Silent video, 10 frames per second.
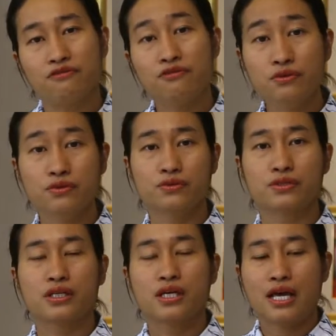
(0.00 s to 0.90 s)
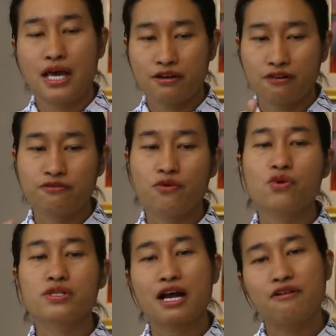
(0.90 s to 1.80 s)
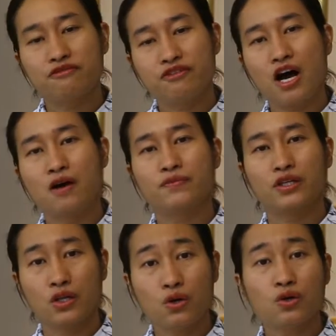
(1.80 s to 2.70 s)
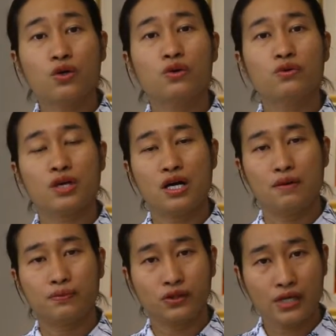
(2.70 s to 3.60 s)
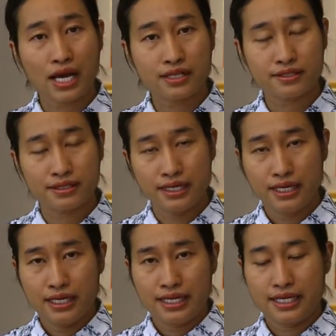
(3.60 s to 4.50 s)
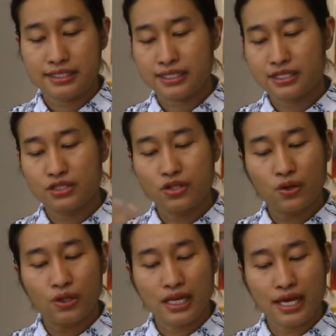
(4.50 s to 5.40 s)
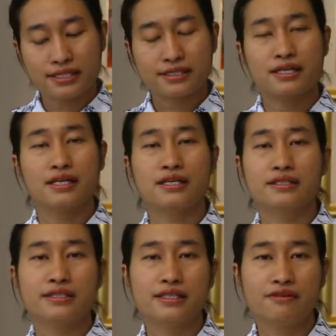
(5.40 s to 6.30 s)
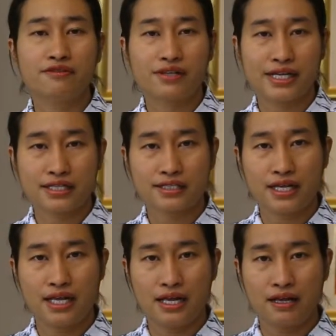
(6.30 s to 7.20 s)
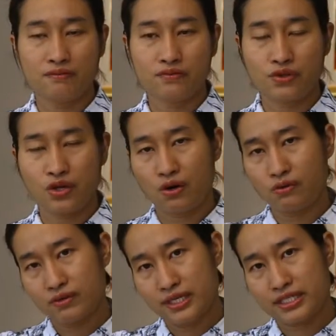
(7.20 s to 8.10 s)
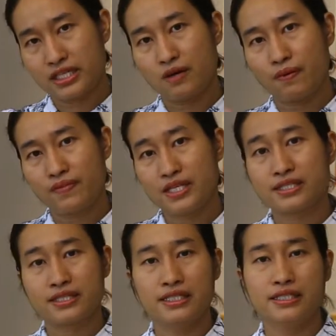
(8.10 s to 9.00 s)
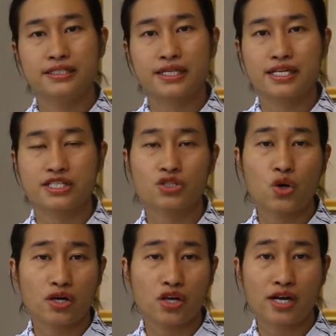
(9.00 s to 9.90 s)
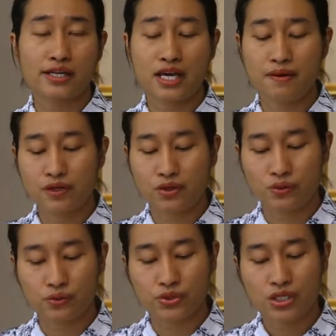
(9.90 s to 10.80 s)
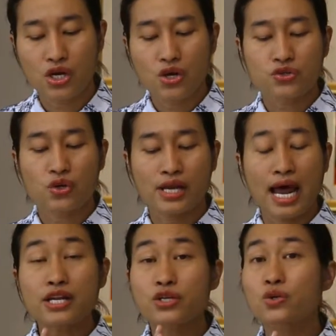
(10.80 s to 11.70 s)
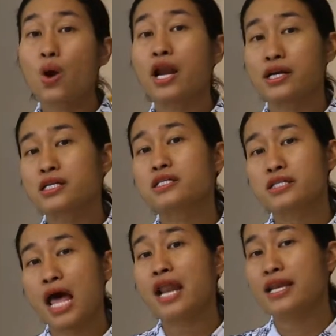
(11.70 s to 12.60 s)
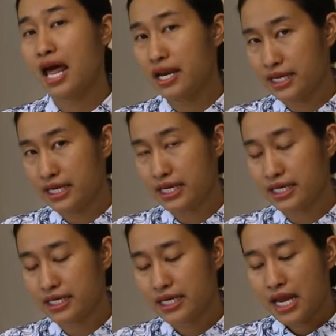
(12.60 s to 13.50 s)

food, and the foods come from the local products. This is no less deliverings, in terms of distance. It's not non-chemicals, so that you understand their need.